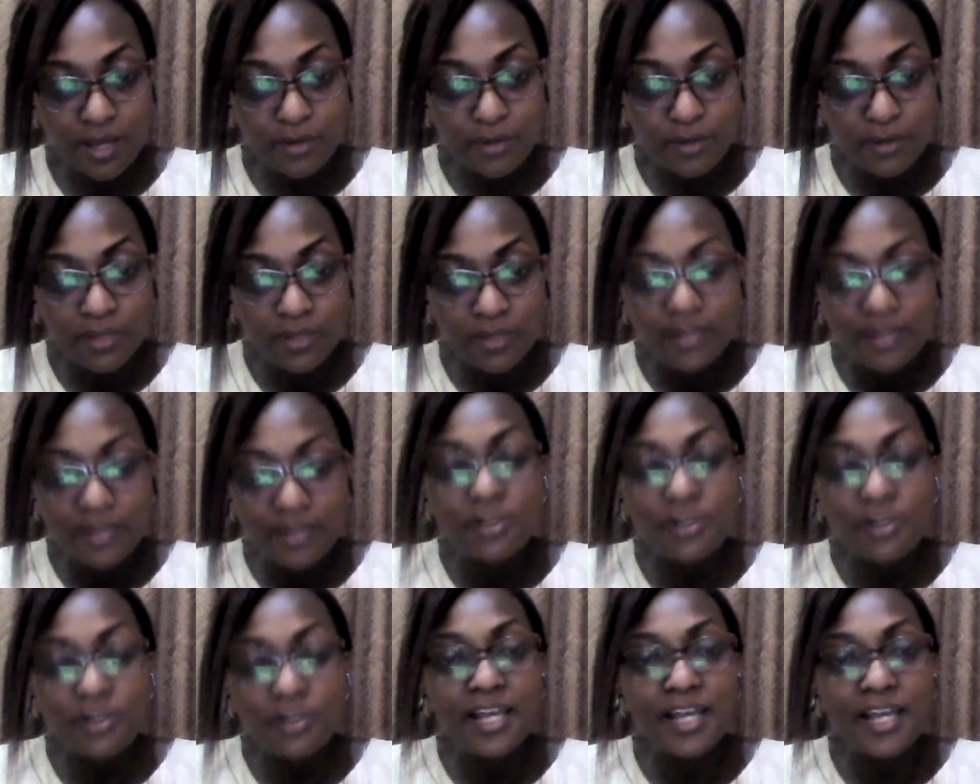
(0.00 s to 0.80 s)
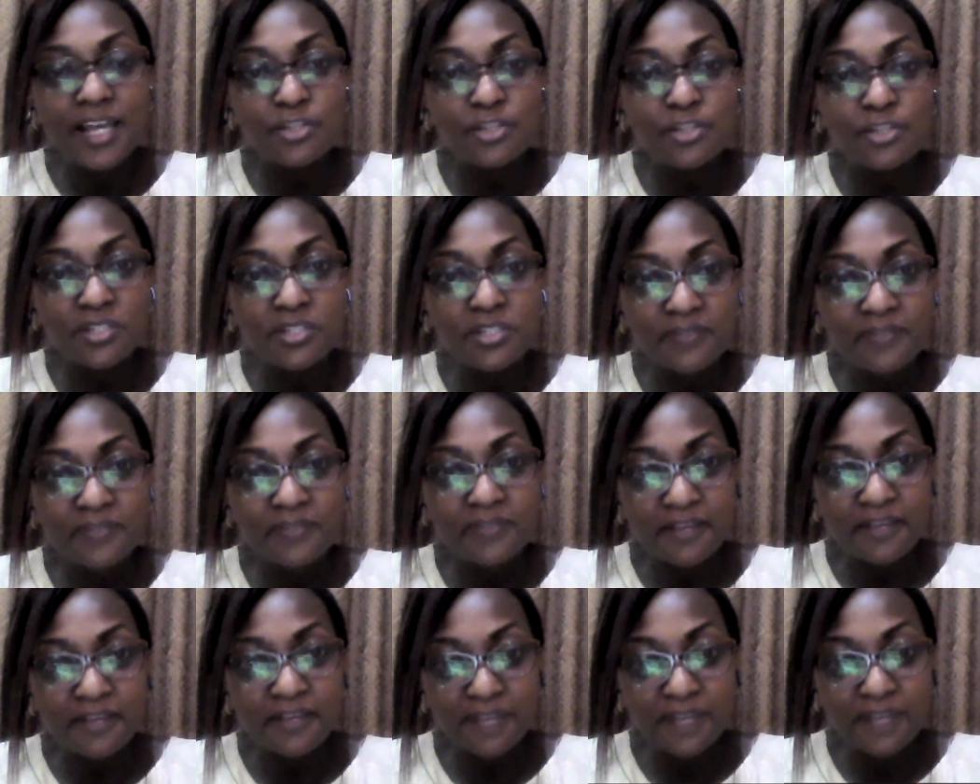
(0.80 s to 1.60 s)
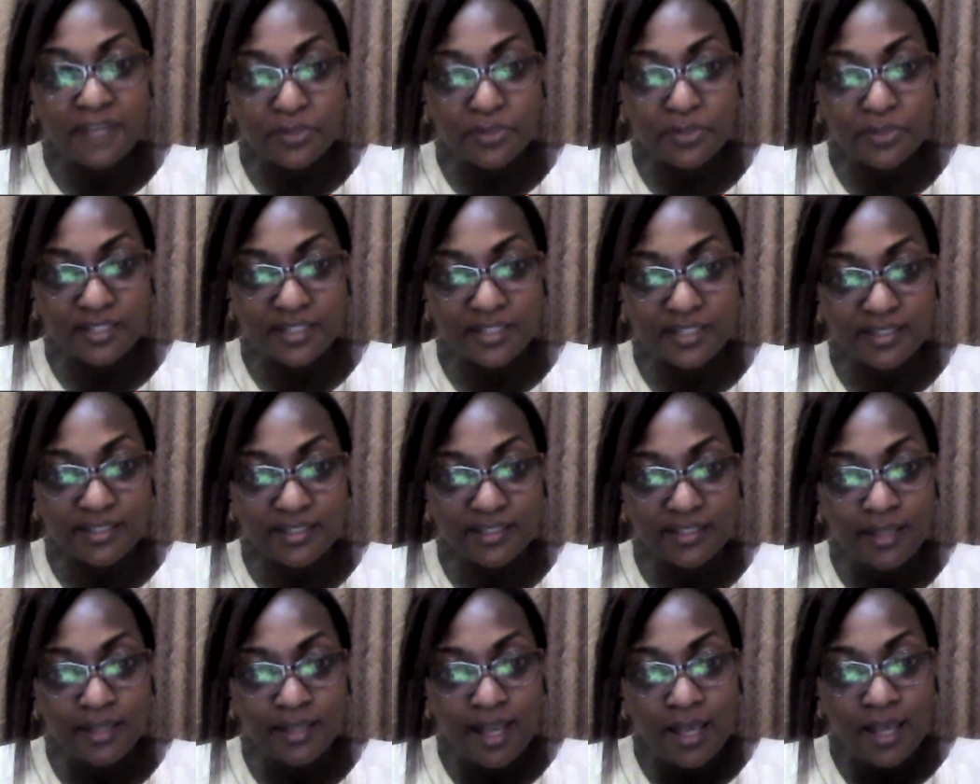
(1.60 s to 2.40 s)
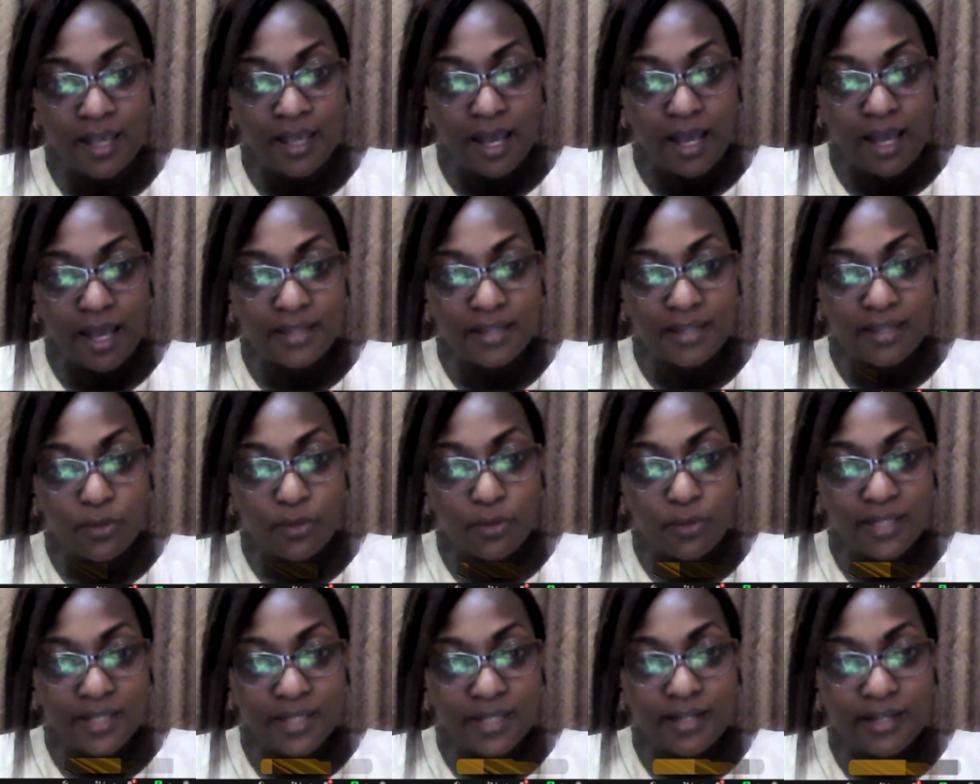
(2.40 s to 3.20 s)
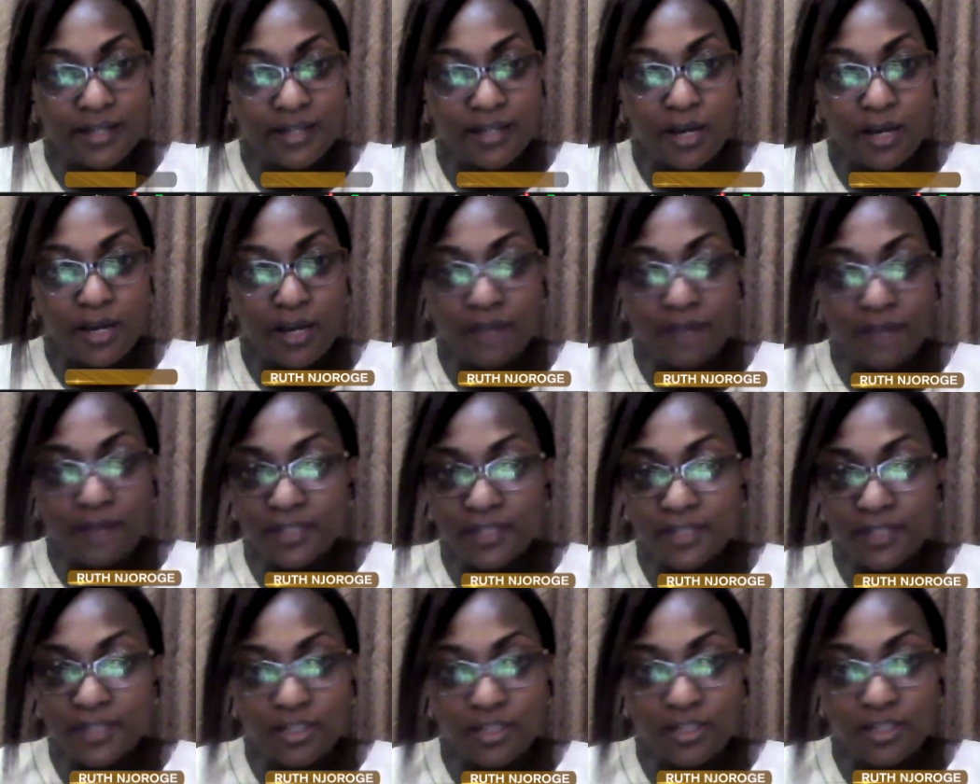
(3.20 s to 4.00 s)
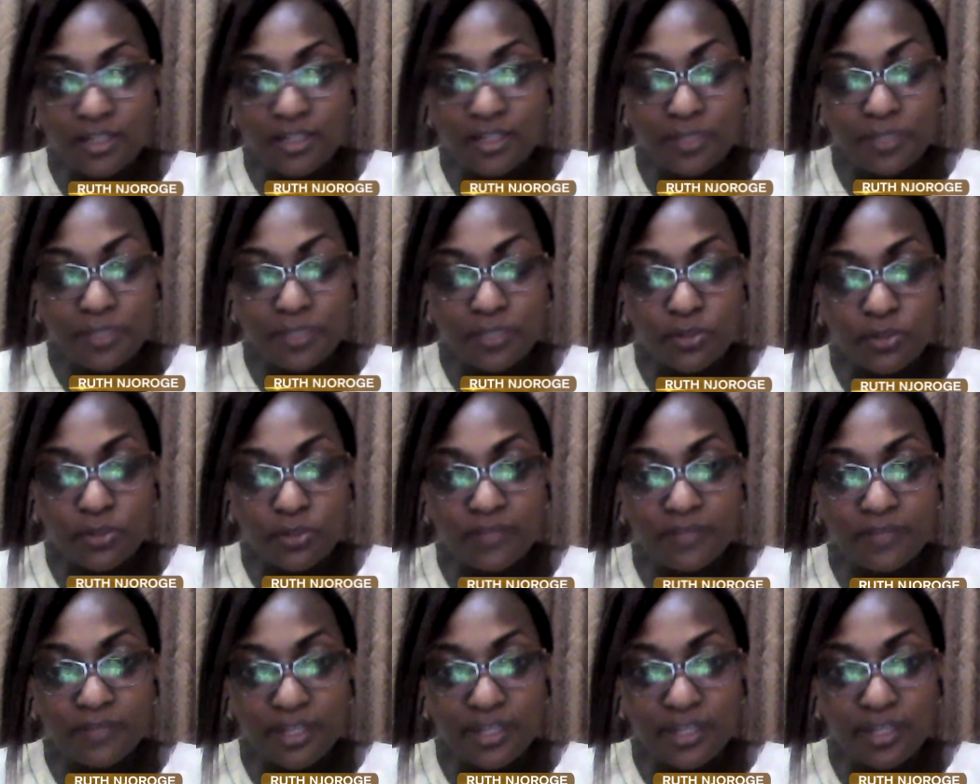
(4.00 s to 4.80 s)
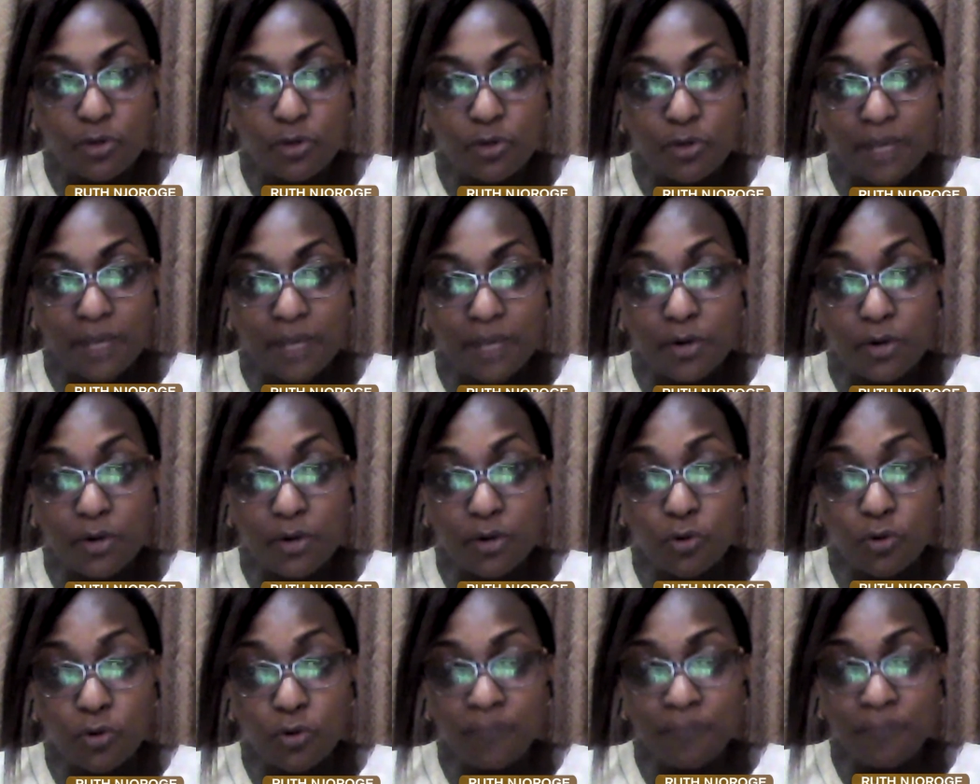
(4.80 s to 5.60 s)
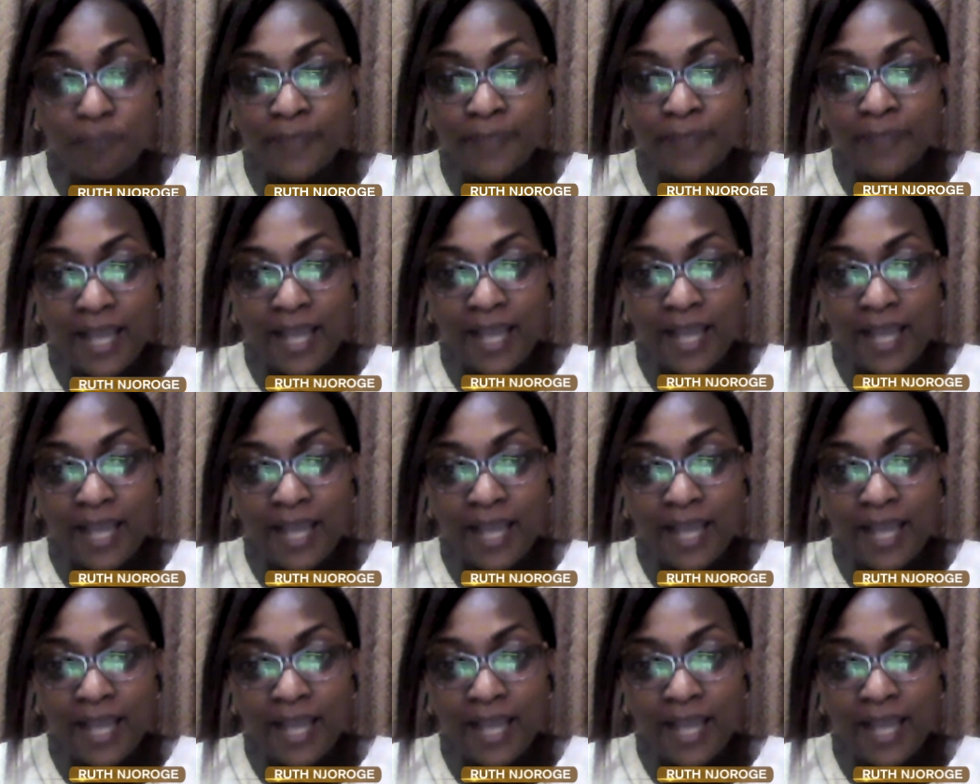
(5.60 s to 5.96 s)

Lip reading: how they only earn 25,000, and they wonder now after their job is over, they go back home.